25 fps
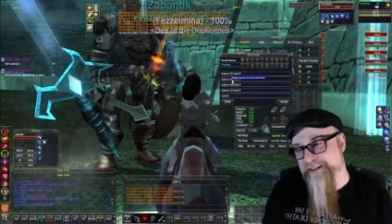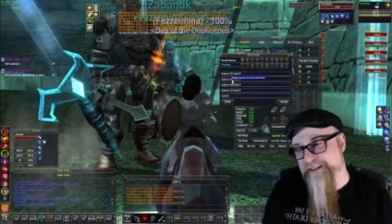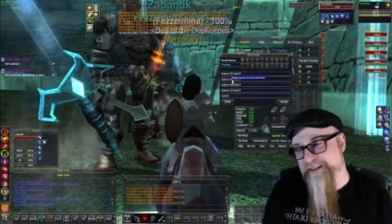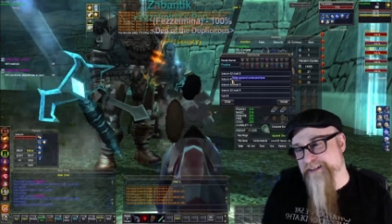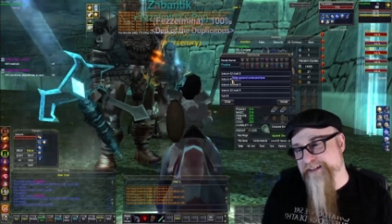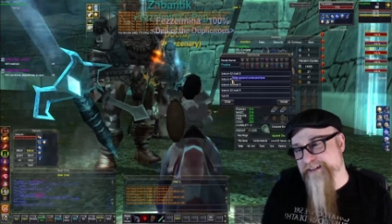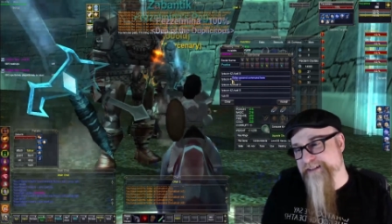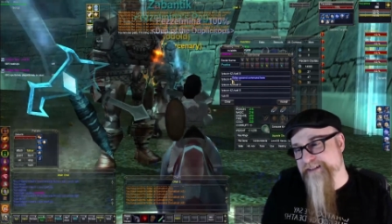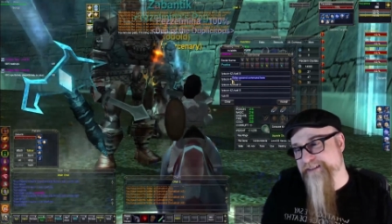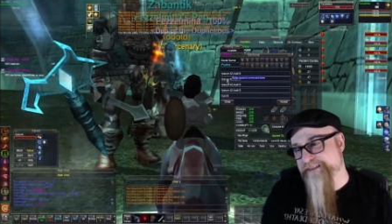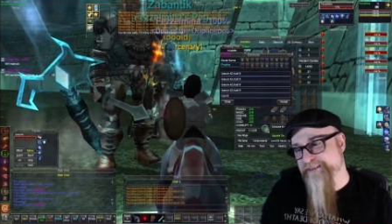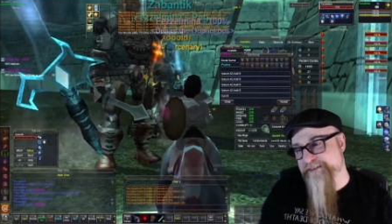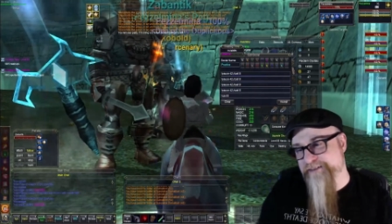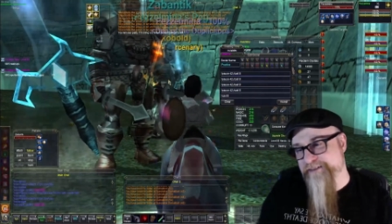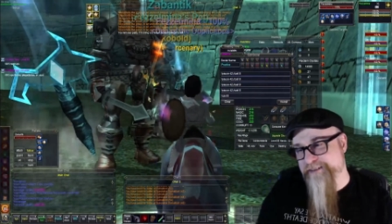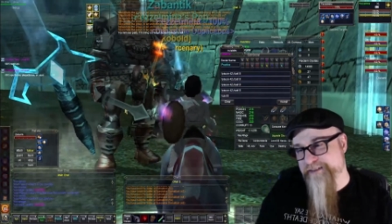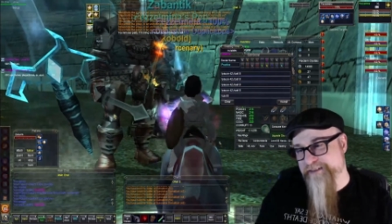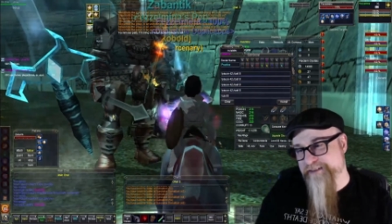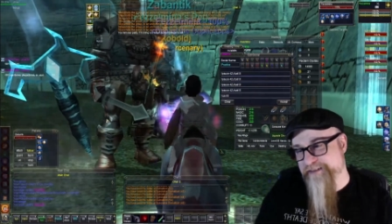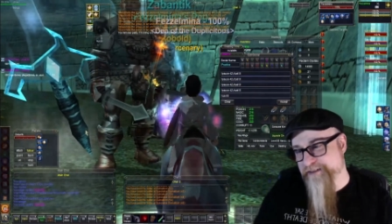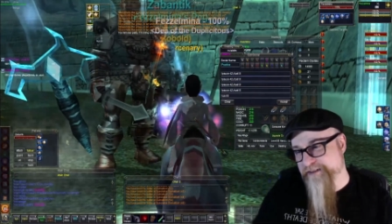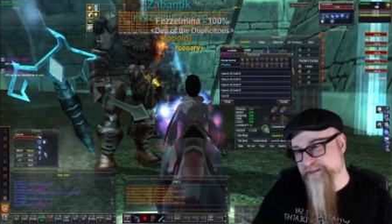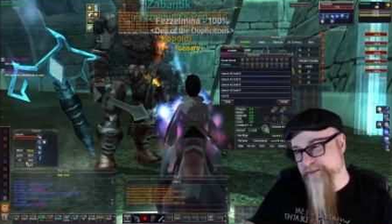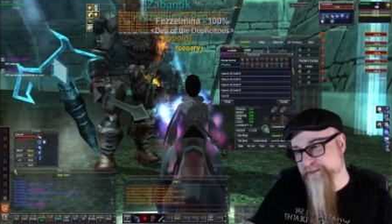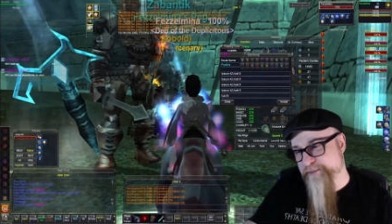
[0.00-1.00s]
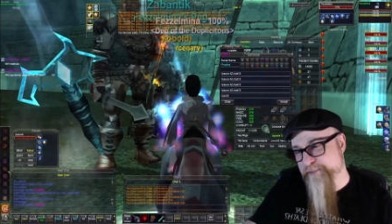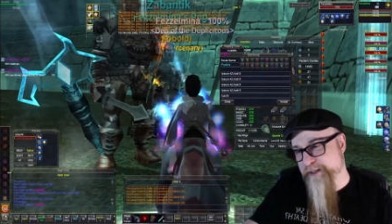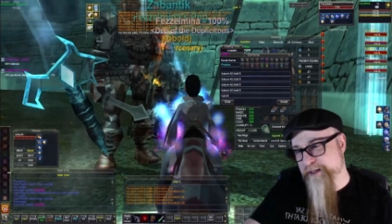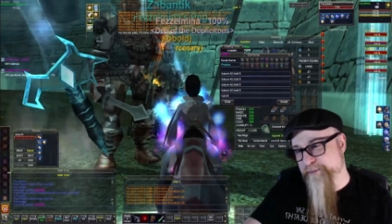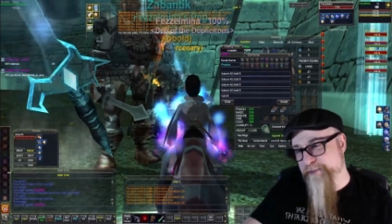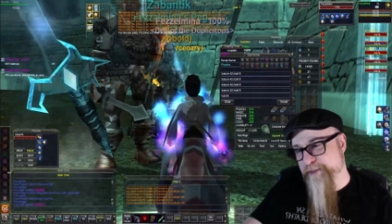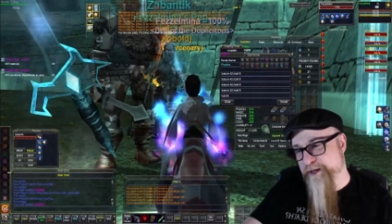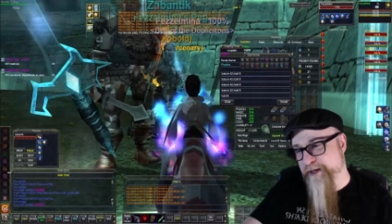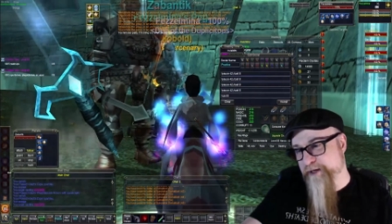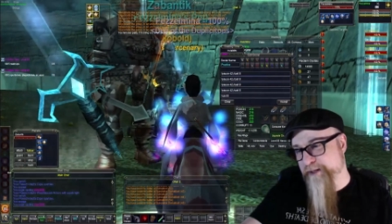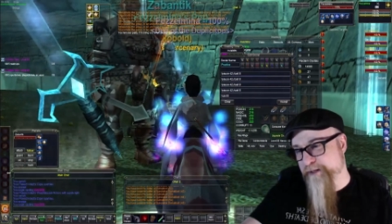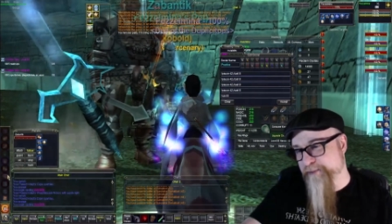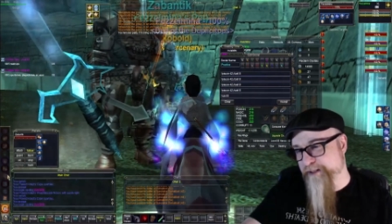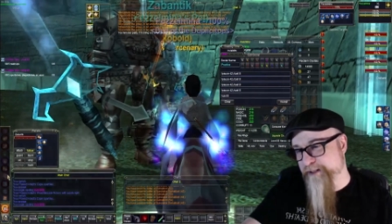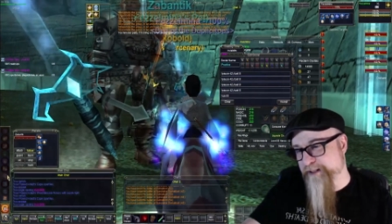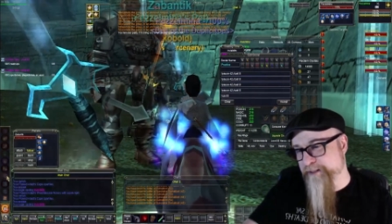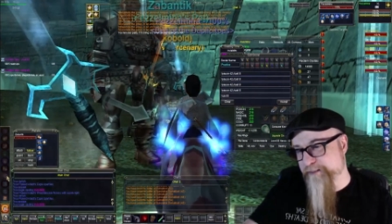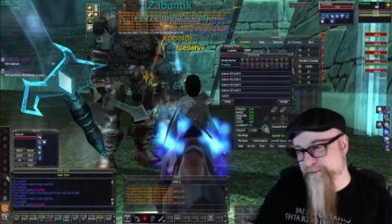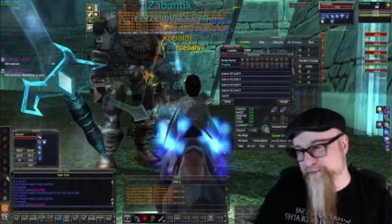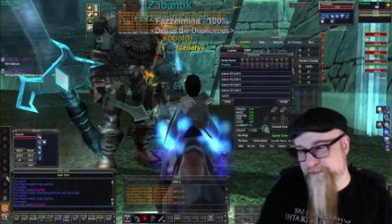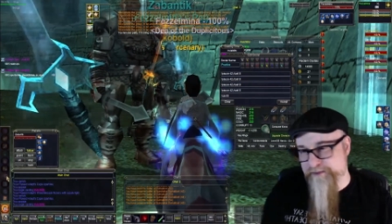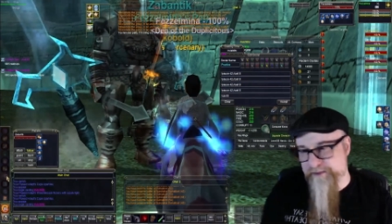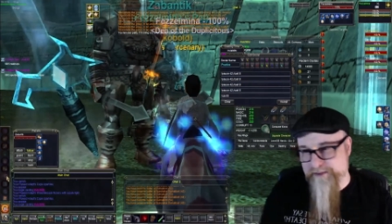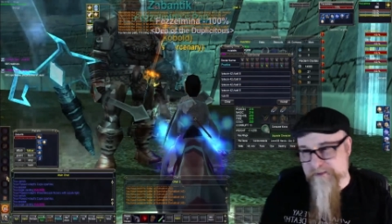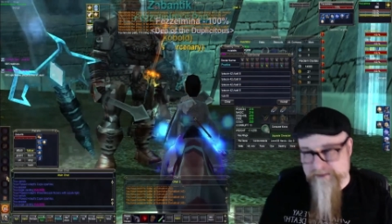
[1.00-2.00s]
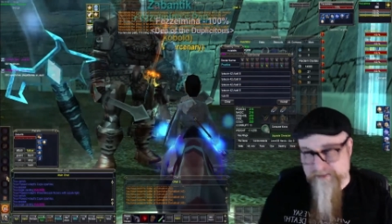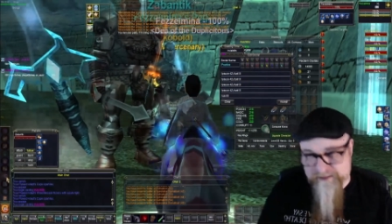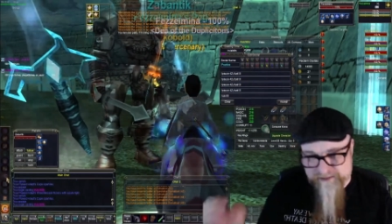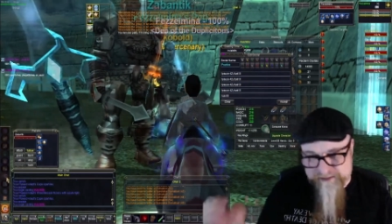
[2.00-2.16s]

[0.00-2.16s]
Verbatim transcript: Like as soon as your spell bar becomes